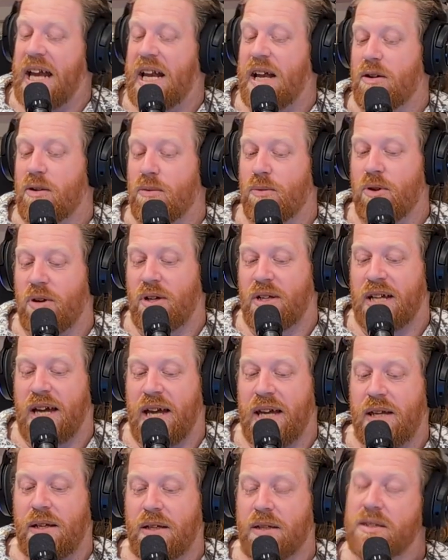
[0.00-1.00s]
An 8-hour work
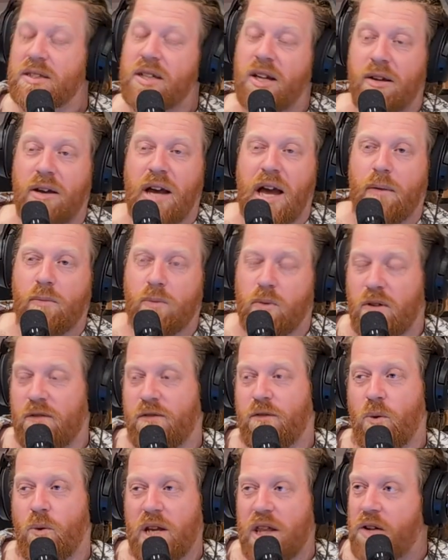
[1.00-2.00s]
day. So
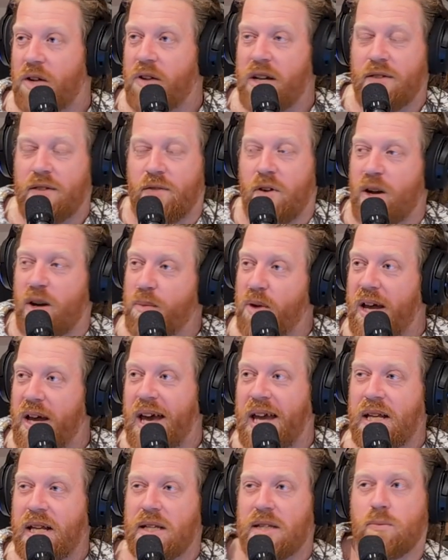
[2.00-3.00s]
what, 43 divided
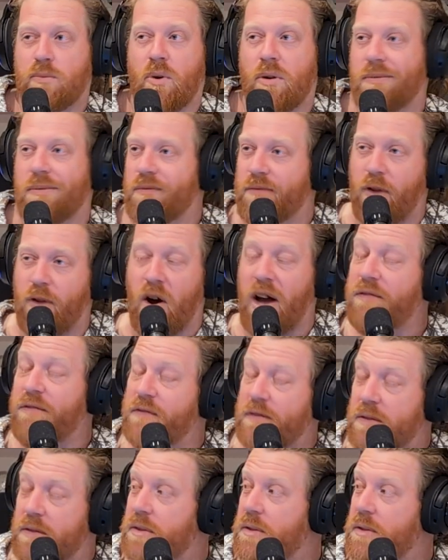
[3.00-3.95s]
by 8 is what? 5?